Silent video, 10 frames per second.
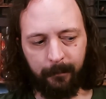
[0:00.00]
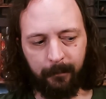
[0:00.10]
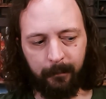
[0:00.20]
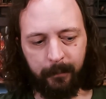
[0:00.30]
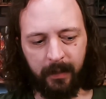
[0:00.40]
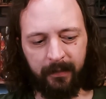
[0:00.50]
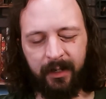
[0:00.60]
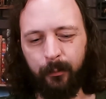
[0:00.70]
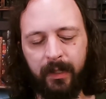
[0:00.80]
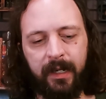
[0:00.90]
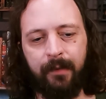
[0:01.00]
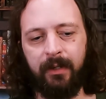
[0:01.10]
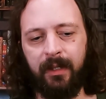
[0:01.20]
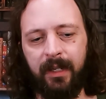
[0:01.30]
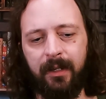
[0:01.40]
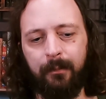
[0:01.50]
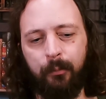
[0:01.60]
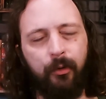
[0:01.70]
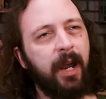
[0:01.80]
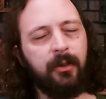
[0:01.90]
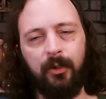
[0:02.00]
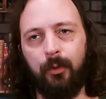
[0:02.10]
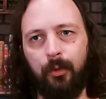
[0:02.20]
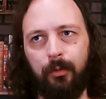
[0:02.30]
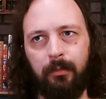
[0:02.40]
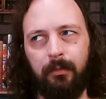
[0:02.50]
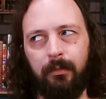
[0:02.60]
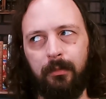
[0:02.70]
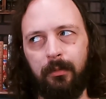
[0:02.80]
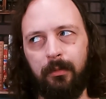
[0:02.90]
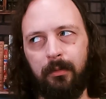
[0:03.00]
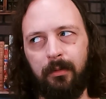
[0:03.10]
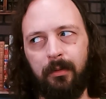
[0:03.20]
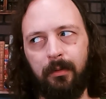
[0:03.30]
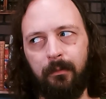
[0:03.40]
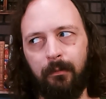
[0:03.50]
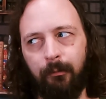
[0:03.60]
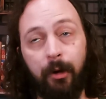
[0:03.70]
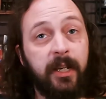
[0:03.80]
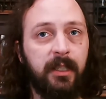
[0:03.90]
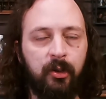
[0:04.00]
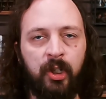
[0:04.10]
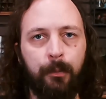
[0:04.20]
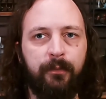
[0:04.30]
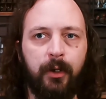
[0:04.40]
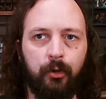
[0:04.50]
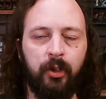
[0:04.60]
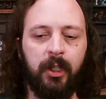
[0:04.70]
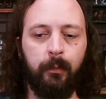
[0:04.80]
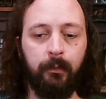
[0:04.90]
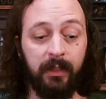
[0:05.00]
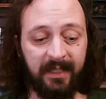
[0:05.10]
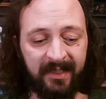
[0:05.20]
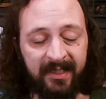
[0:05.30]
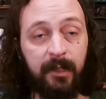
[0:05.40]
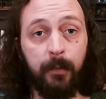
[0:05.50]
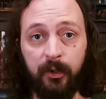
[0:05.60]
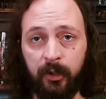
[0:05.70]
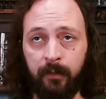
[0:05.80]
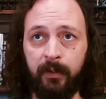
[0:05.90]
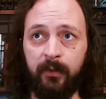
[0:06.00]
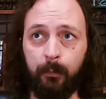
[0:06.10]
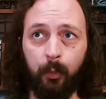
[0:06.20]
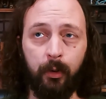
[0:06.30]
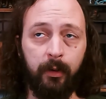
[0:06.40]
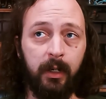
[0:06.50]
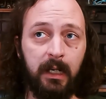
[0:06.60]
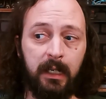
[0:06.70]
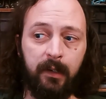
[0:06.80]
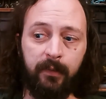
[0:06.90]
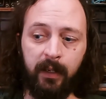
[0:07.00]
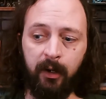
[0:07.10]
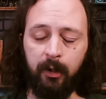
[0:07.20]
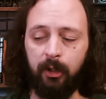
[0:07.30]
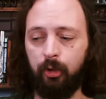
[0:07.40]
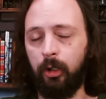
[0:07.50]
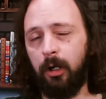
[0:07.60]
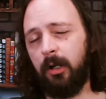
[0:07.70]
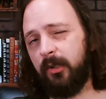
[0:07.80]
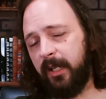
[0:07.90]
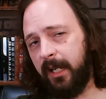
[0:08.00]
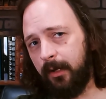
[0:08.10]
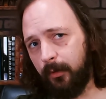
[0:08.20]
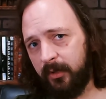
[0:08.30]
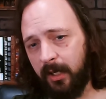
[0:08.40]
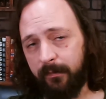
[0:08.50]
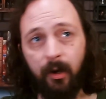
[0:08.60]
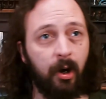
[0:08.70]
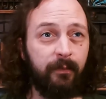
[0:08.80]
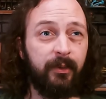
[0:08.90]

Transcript: but they don't really have a like practical running the ship function that we really see much of. It's more they're in charge. They handle stuff off